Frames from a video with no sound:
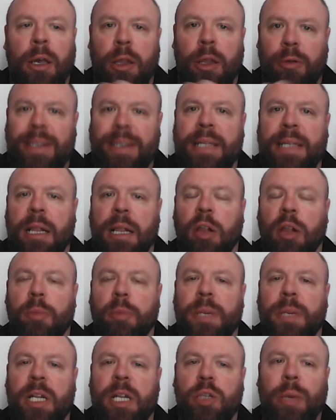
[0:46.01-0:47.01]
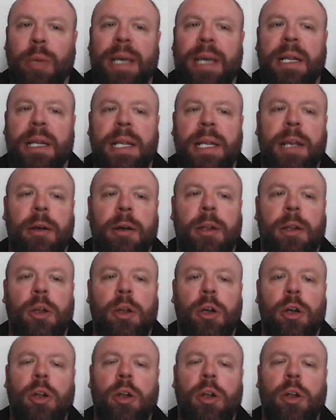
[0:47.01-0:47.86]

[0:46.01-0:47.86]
There is a little bit of tweaking here and there,